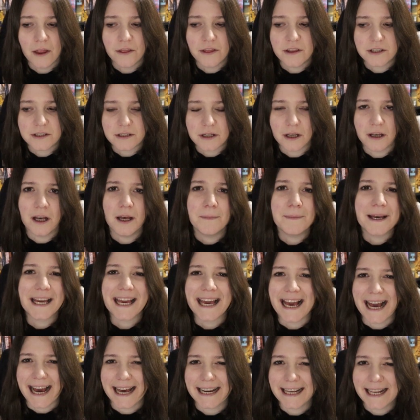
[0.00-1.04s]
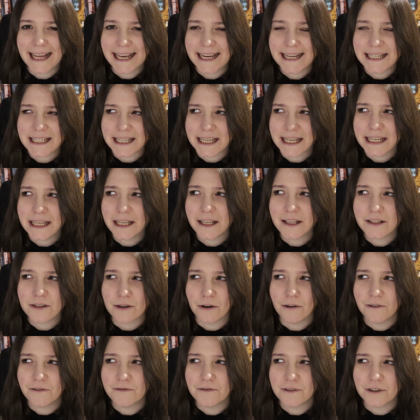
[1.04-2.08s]
the term cat lady is
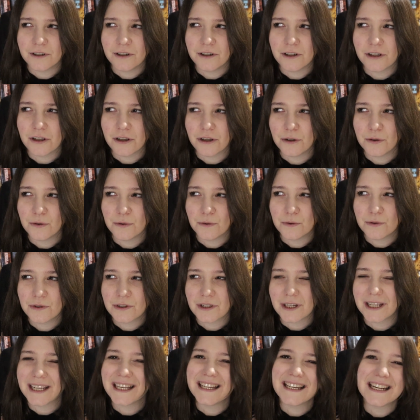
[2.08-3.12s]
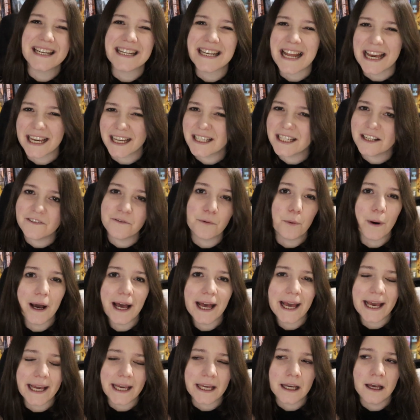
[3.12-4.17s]
often used in a negative
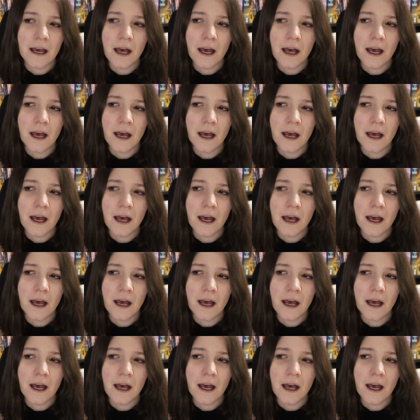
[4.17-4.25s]
way,